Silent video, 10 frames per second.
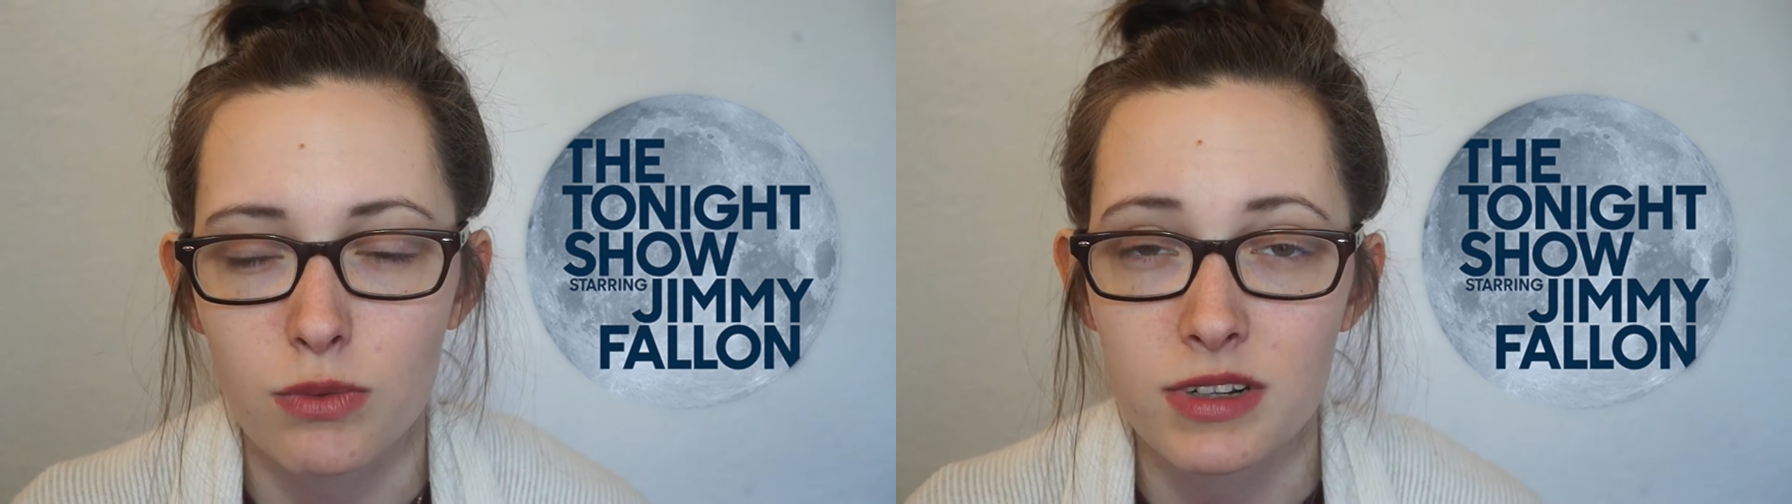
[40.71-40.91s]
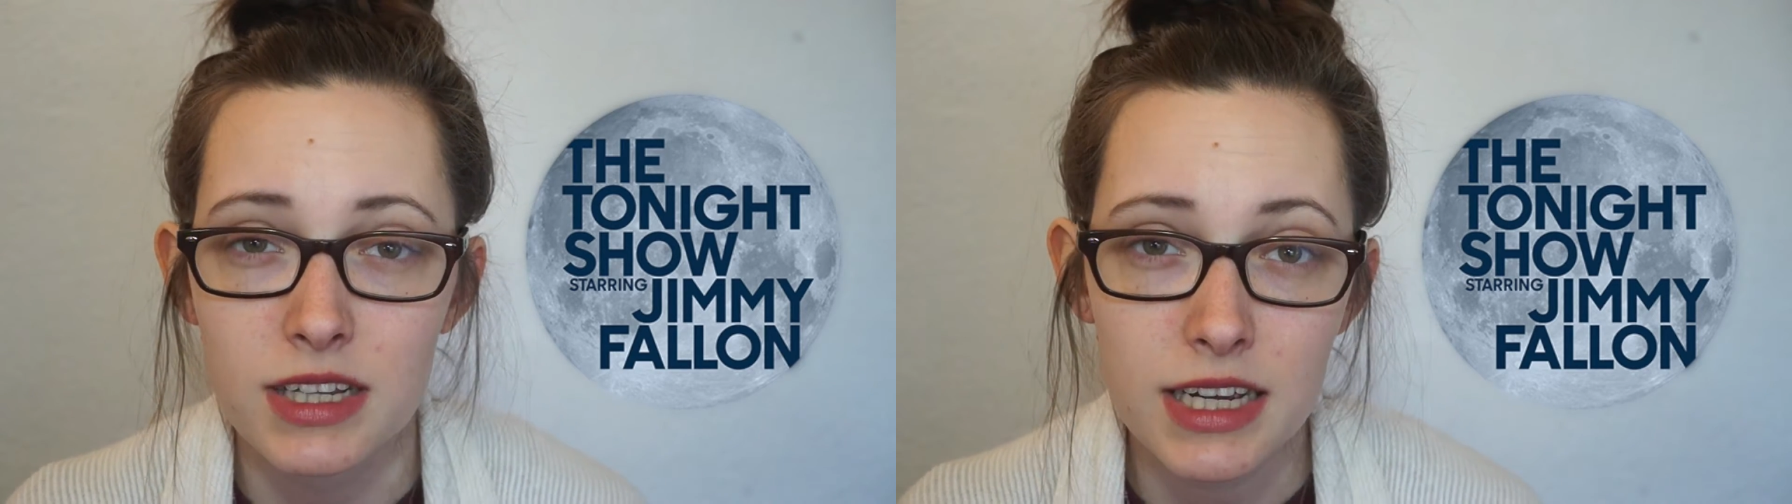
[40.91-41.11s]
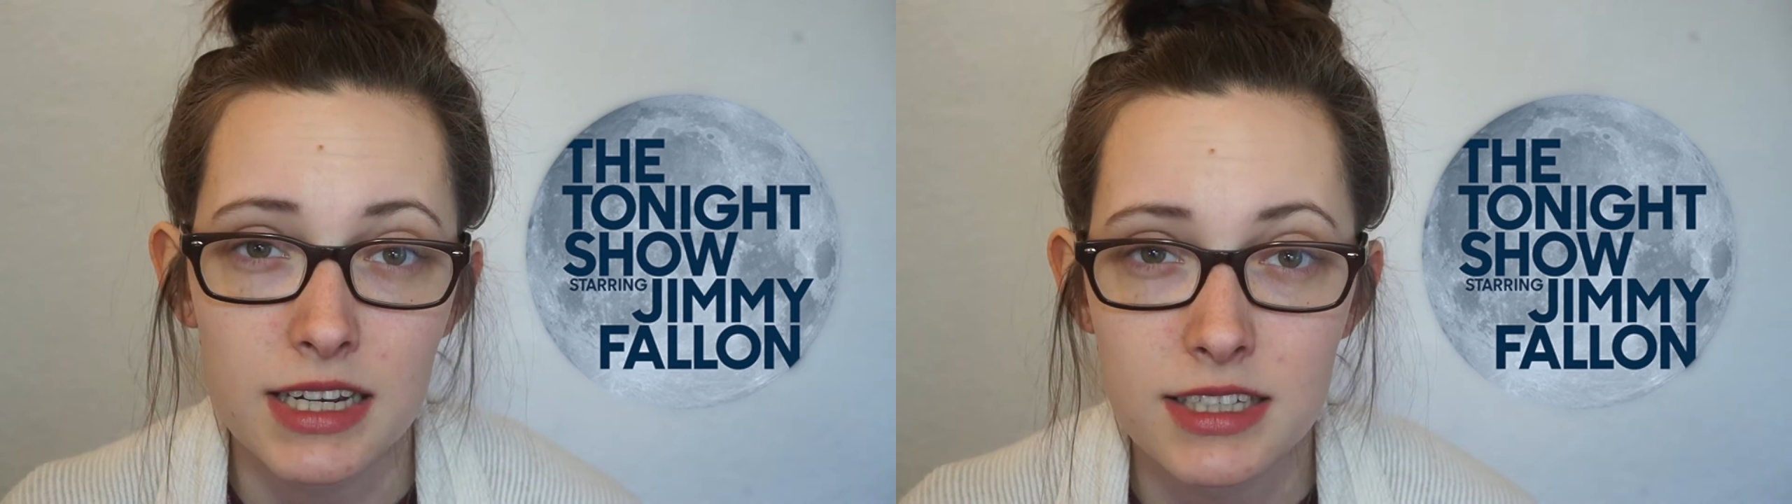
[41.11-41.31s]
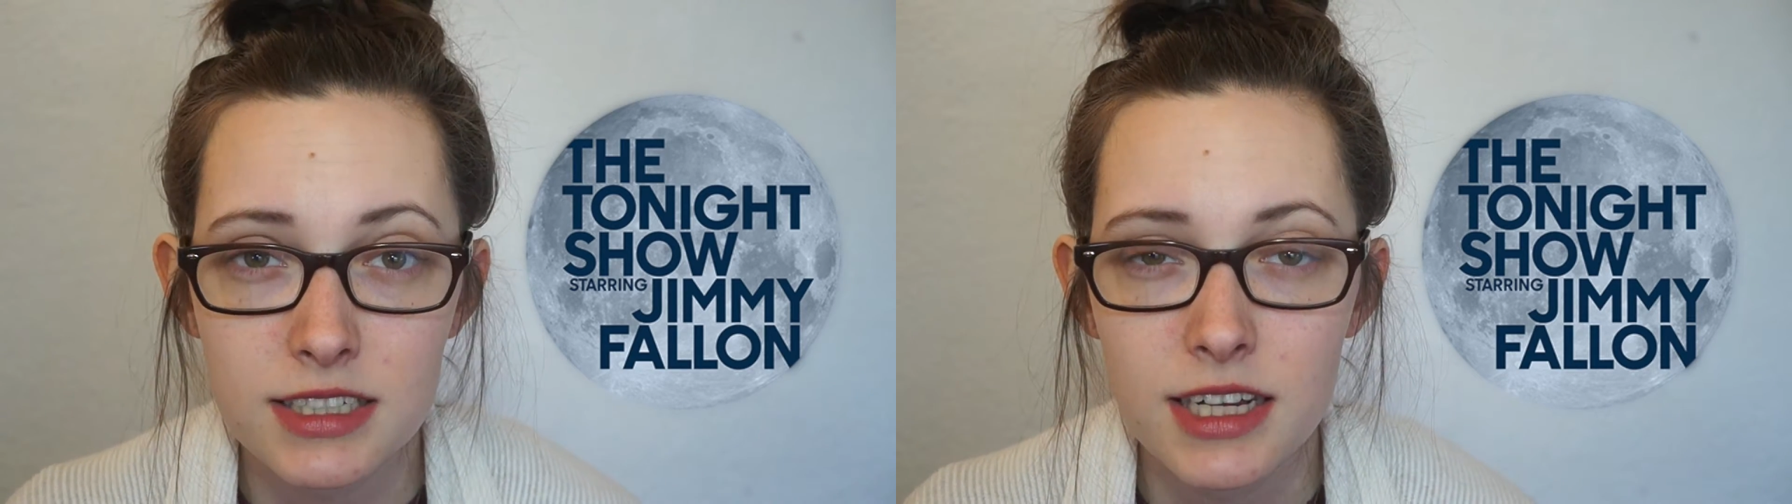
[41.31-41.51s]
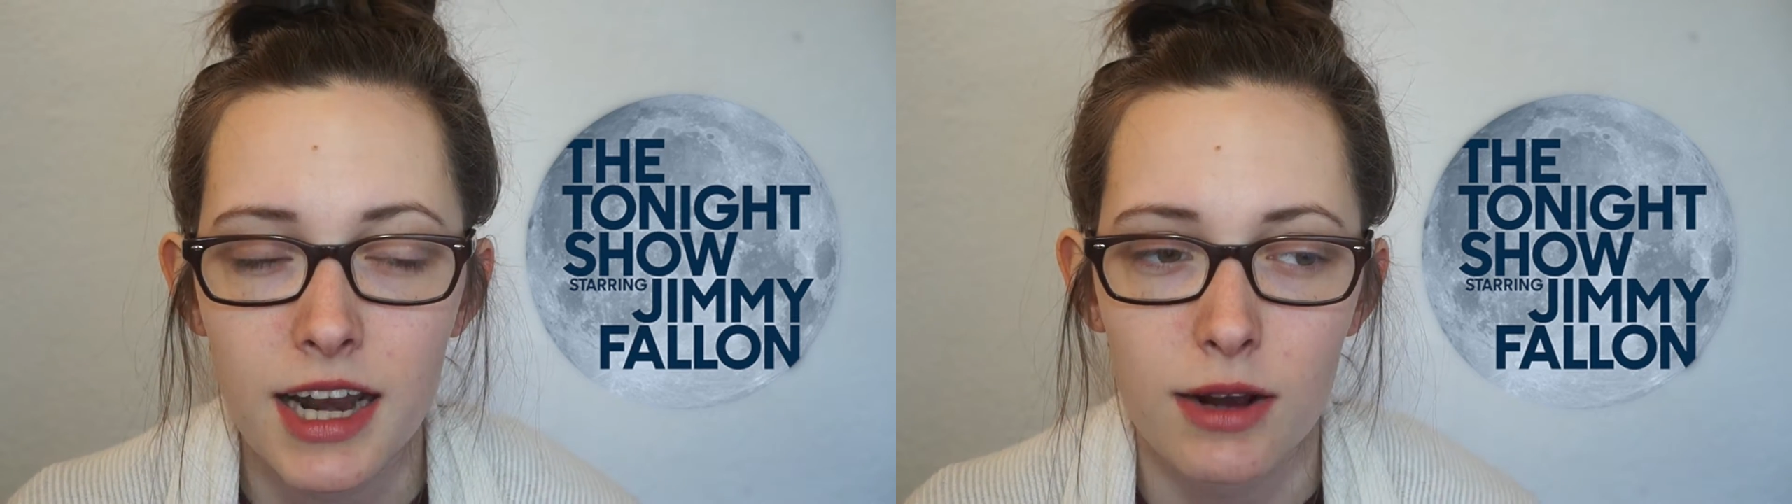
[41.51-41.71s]

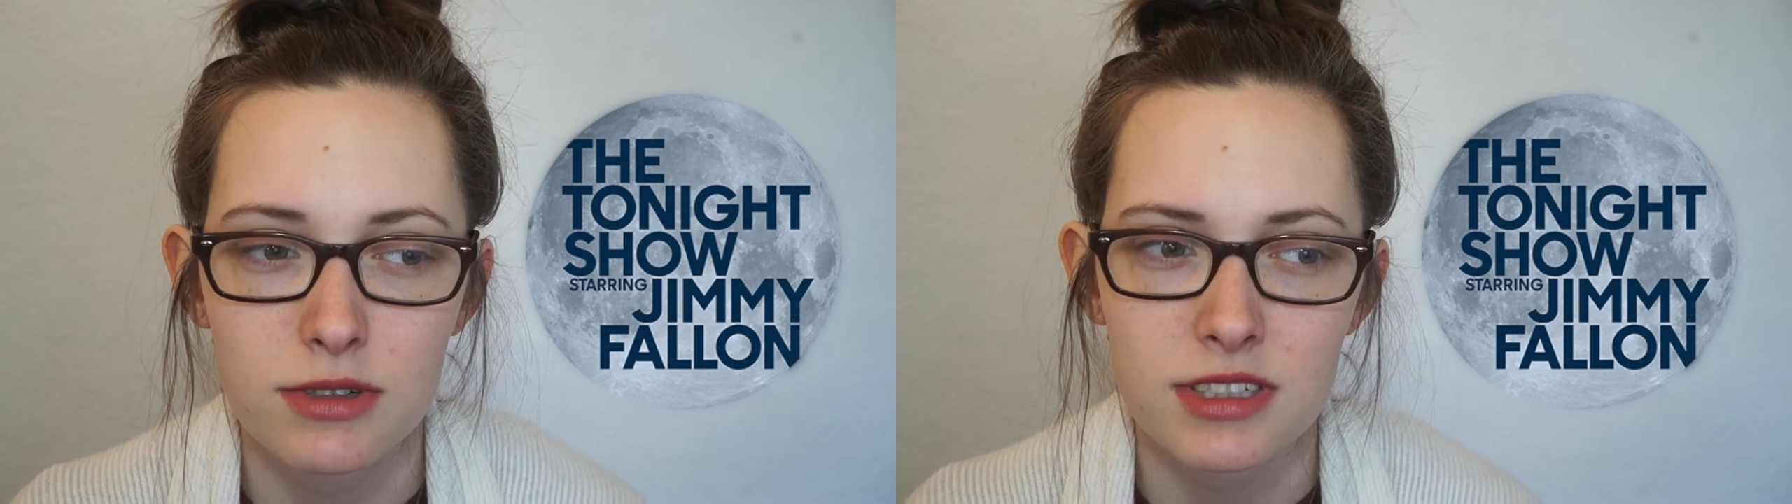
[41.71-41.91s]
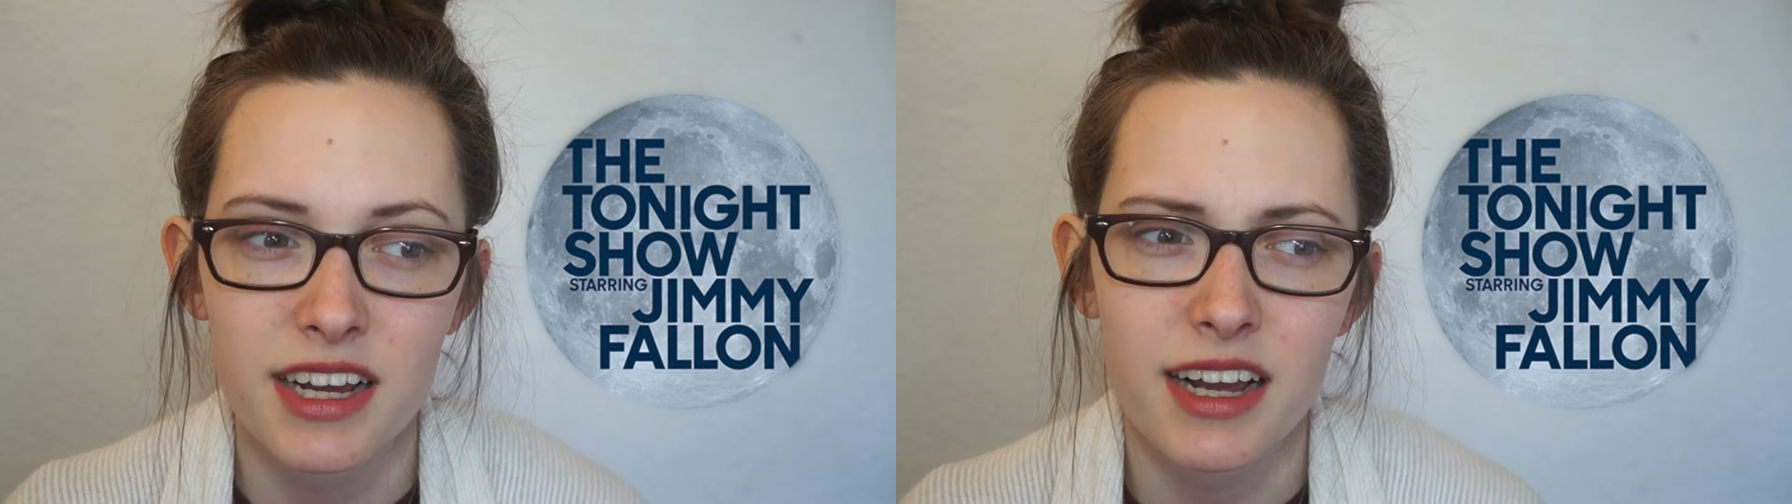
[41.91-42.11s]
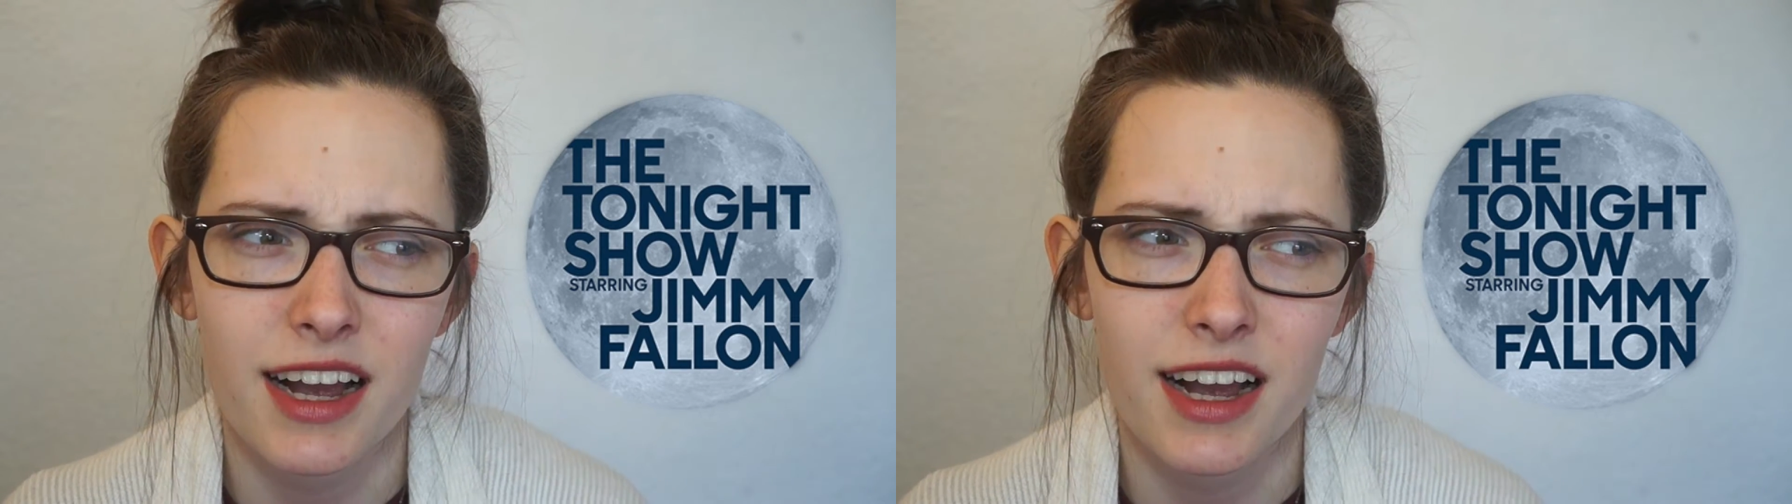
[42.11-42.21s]
released and I was like,